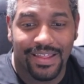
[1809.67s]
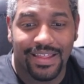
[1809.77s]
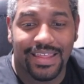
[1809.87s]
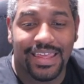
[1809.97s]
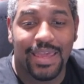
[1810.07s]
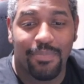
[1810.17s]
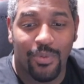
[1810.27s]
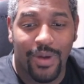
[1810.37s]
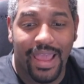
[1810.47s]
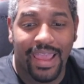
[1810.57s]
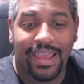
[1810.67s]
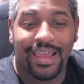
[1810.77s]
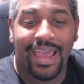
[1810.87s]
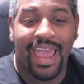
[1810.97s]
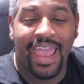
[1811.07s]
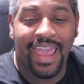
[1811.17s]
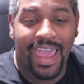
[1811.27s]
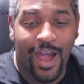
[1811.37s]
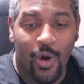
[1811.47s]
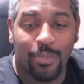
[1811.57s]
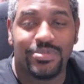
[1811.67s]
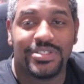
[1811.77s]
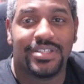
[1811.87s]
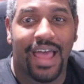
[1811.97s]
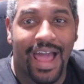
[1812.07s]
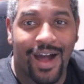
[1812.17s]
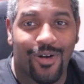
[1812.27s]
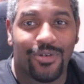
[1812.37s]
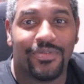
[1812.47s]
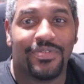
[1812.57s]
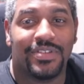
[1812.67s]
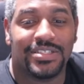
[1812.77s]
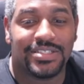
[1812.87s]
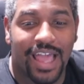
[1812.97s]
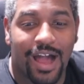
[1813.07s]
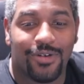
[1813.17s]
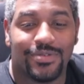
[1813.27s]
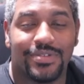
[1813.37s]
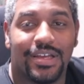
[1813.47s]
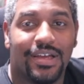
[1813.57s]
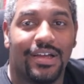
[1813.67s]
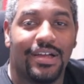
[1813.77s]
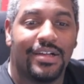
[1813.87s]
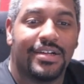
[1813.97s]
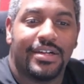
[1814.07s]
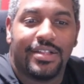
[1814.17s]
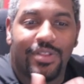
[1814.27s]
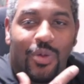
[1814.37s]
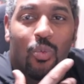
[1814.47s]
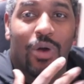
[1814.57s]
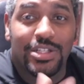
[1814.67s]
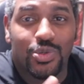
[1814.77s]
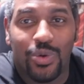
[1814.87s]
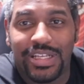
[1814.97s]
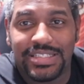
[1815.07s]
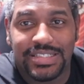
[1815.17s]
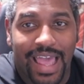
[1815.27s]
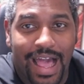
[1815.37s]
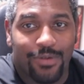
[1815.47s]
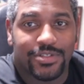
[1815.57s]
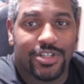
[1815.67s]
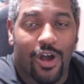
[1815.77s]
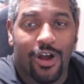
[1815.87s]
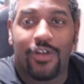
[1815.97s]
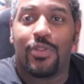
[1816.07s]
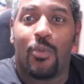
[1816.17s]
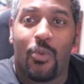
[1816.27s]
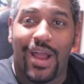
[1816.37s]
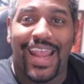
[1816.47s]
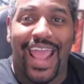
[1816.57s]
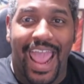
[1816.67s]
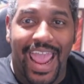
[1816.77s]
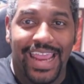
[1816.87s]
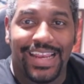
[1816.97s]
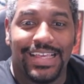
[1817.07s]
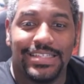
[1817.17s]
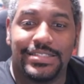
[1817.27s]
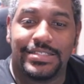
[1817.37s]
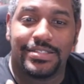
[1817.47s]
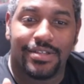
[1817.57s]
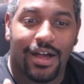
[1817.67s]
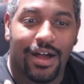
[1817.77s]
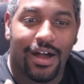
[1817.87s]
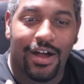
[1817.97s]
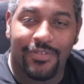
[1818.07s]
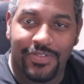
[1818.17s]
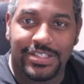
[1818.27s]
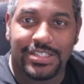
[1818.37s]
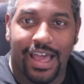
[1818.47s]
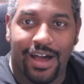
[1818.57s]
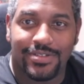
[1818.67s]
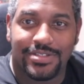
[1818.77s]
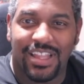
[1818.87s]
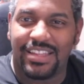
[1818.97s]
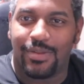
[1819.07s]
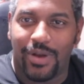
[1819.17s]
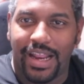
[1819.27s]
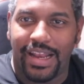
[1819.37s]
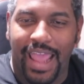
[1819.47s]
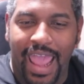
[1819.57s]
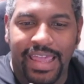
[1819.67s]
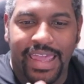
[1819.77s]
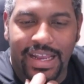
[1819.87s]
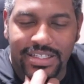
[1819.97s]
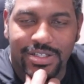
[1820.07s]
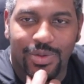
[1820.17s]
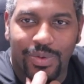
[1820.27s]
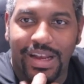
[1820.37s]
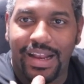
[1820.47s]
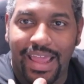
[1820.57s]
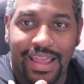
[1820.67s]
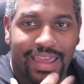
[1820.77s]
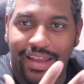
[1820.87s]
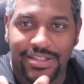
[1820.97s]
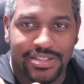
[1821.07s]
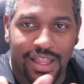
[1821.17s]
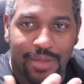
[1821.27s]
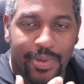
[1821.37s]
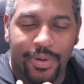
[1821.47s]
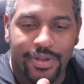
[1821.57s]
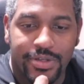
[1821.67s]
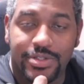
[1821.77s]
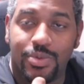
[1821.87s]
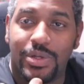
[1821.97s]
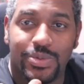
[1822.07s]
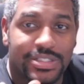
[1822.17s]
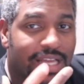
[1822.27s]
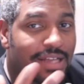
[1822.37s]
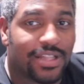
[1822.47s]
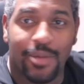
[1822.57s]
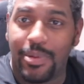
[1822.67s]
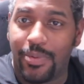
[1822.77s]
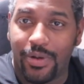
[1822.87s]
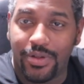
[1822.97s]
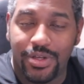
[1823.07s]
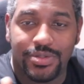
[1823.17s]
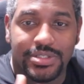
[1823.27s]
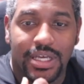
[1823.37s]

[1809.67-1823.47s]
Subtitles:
Keep away helps out the scout. 120 scouts are the 180s of the scouts, like the 180 hand cannon. So the 180 hand cannons a lot of people don't use. The 120 scouts a lot of people don't use.